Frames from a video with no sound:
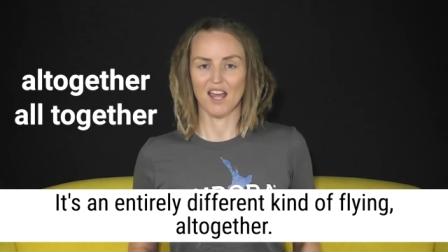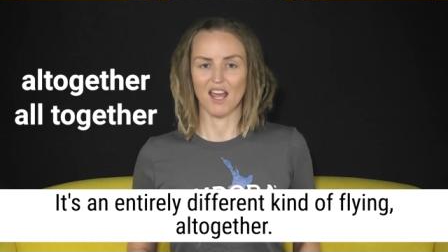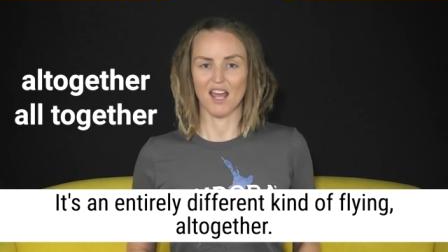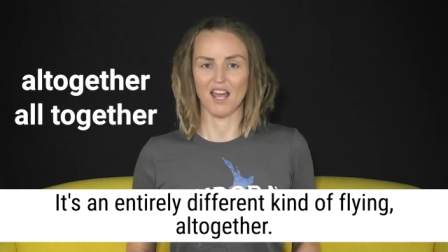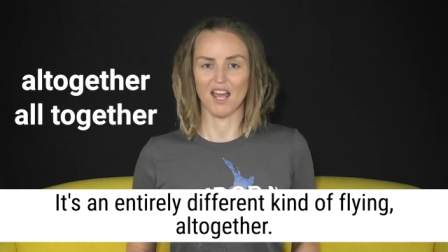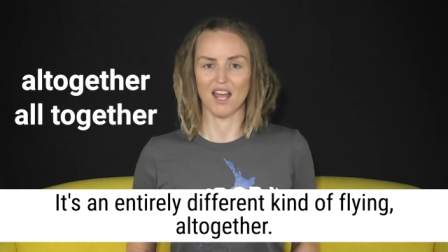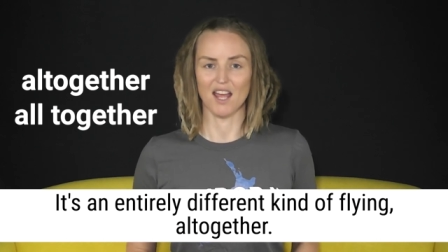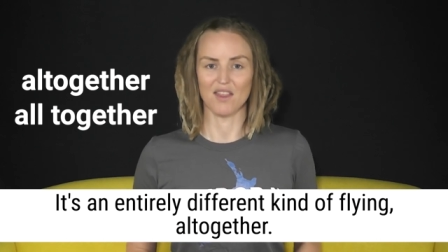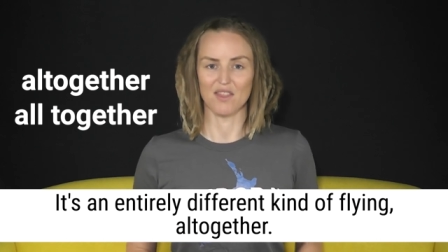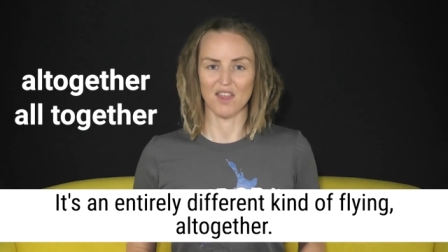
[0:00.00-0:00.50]

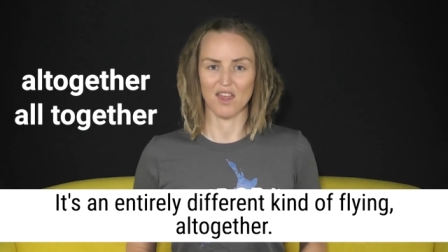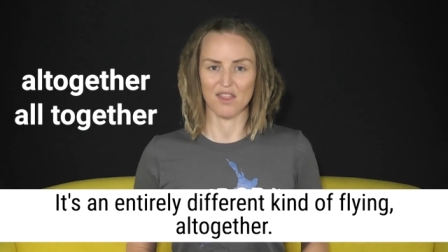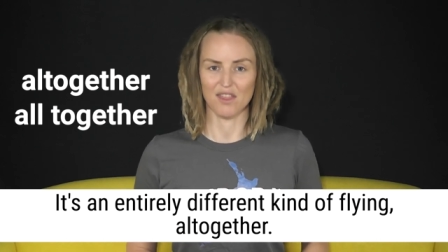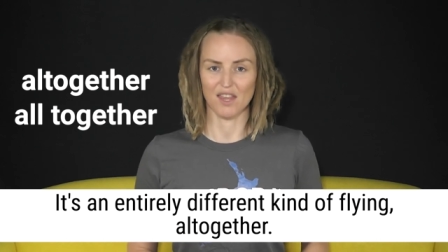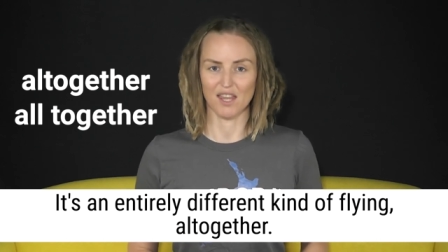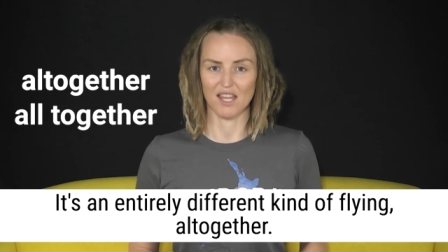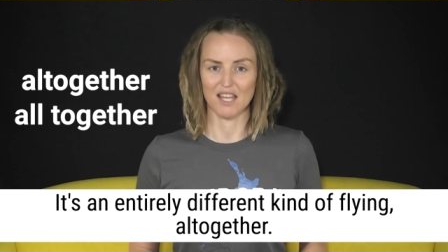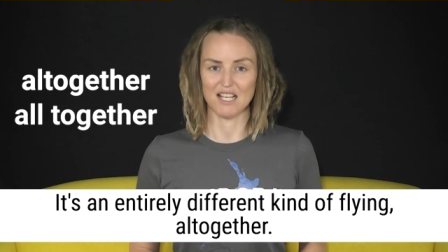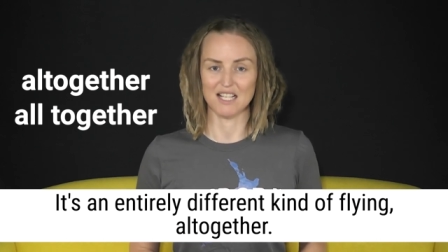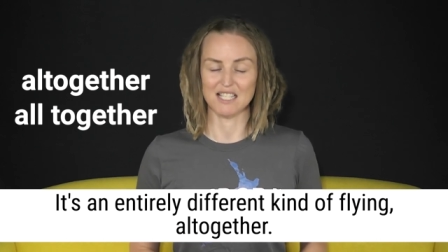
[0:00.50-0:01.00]
and they
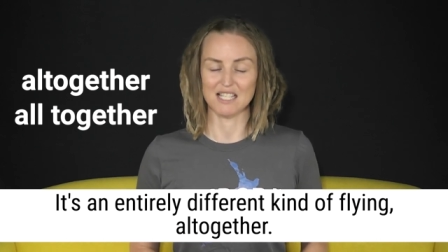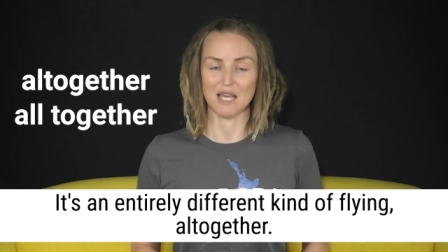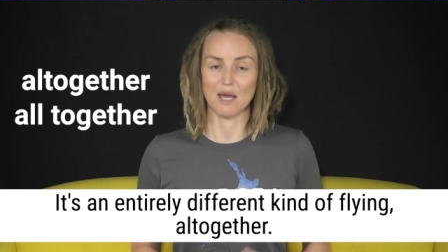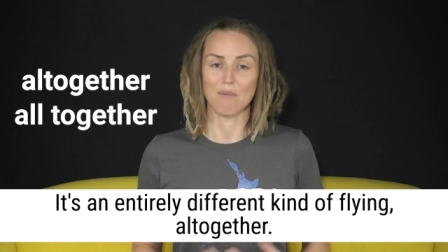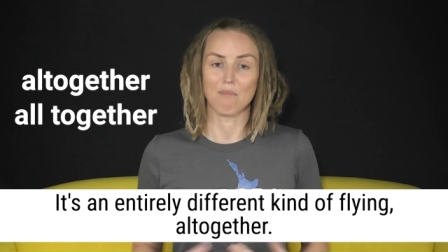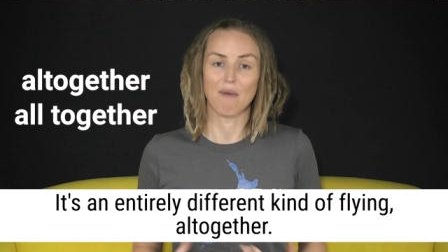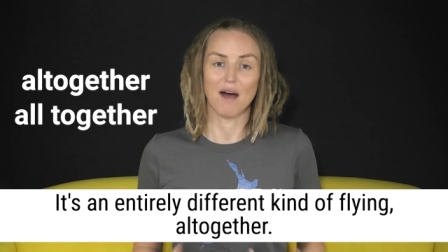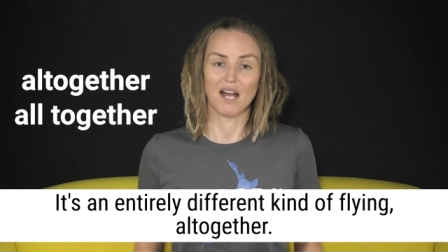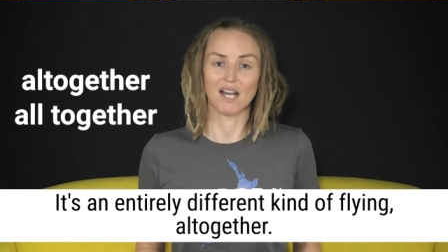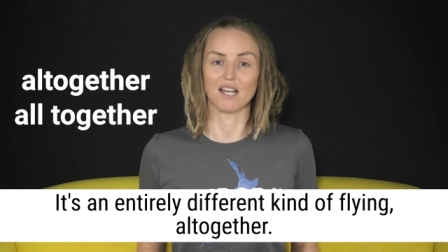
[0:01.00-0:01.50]
think he's
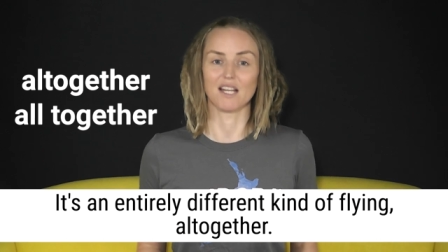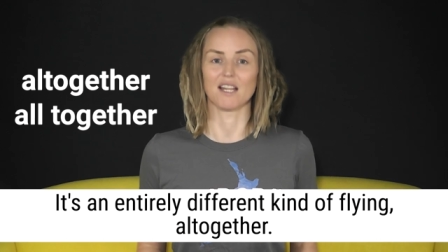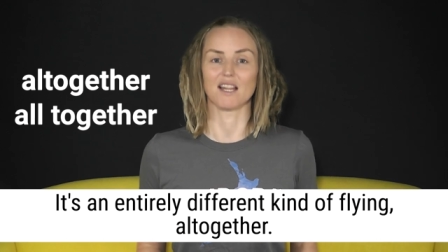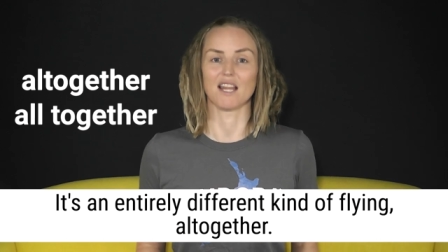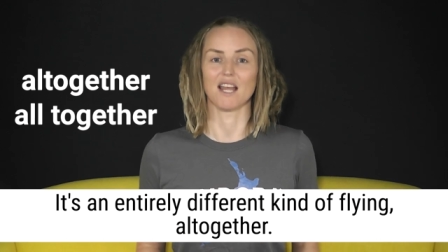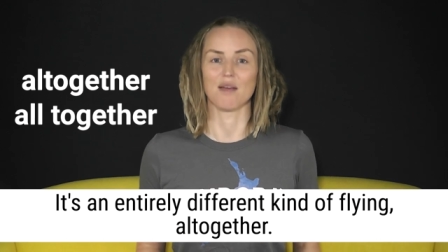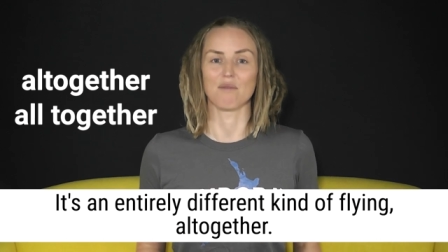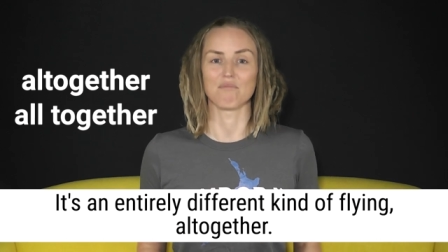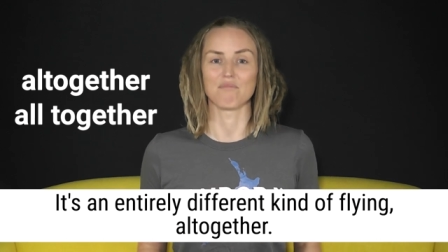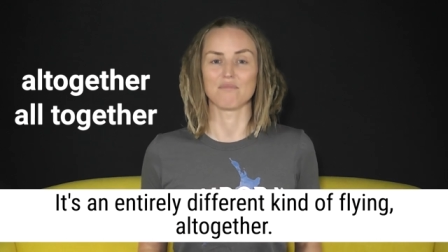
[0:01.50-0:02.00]
commanding
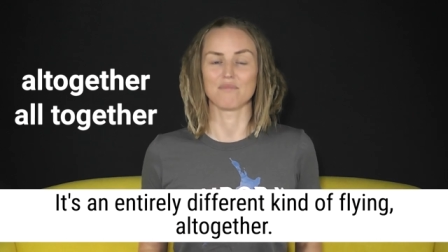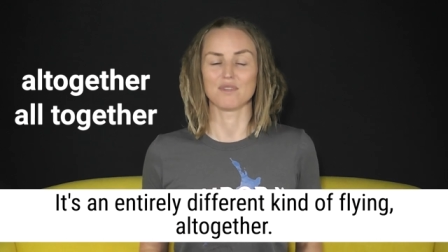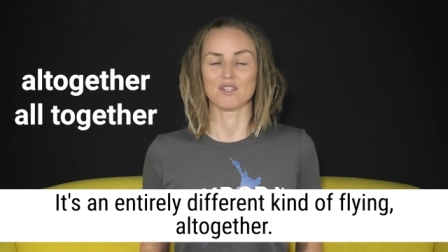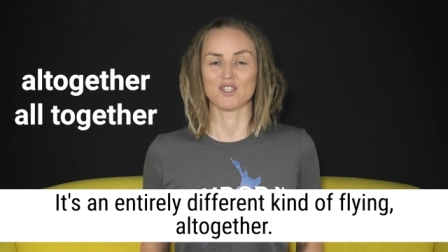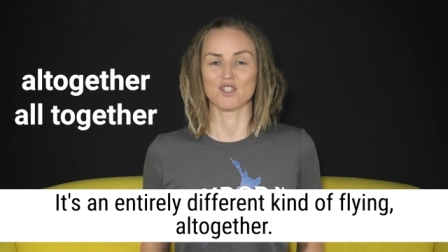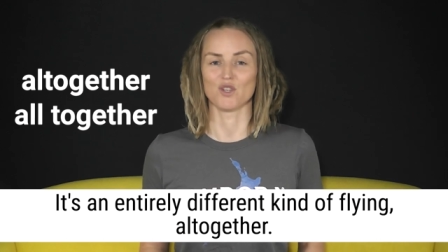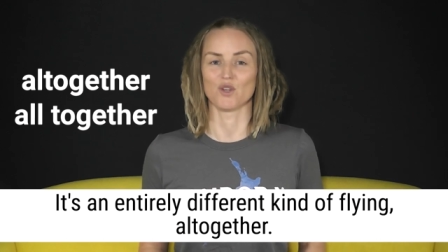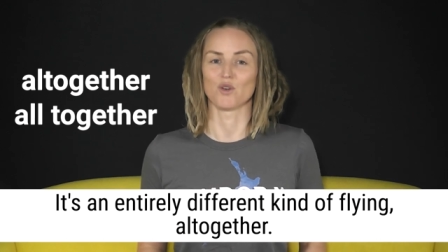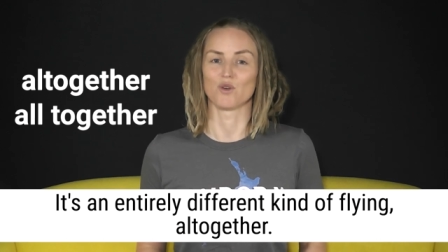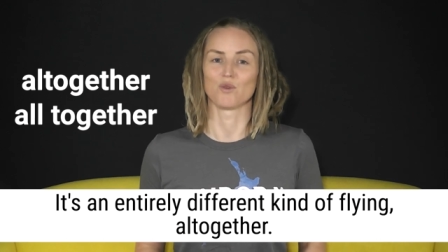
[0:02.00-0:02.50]
them
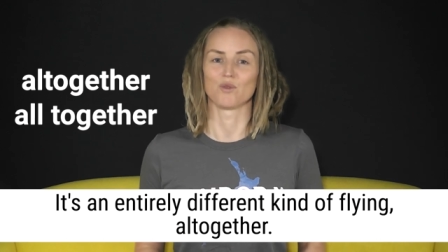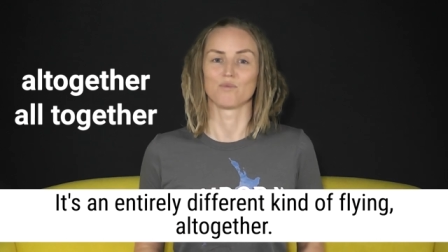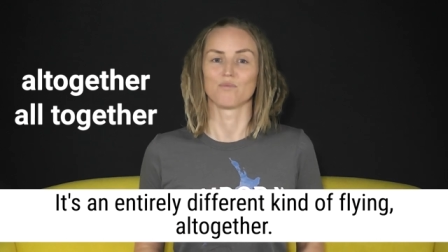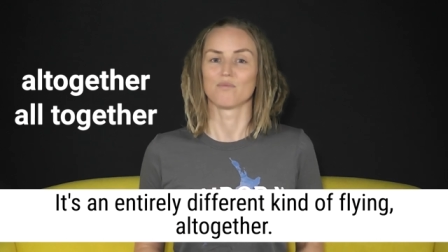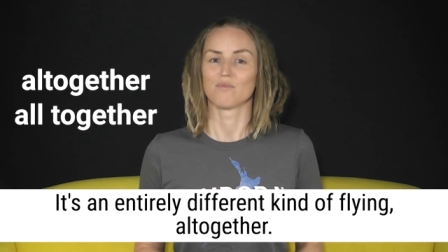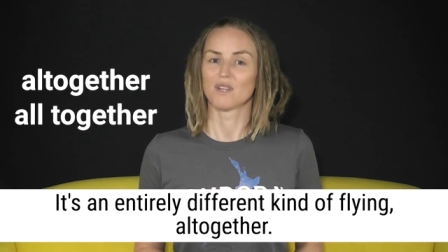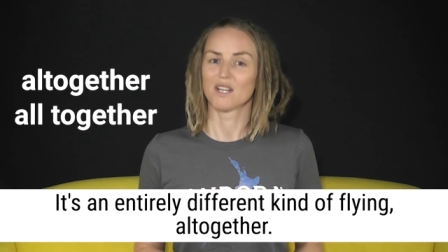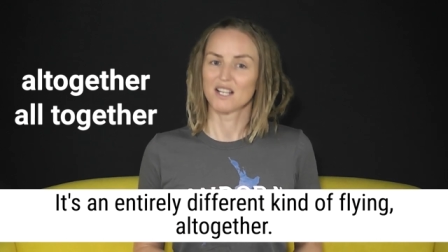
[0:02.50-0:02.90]
to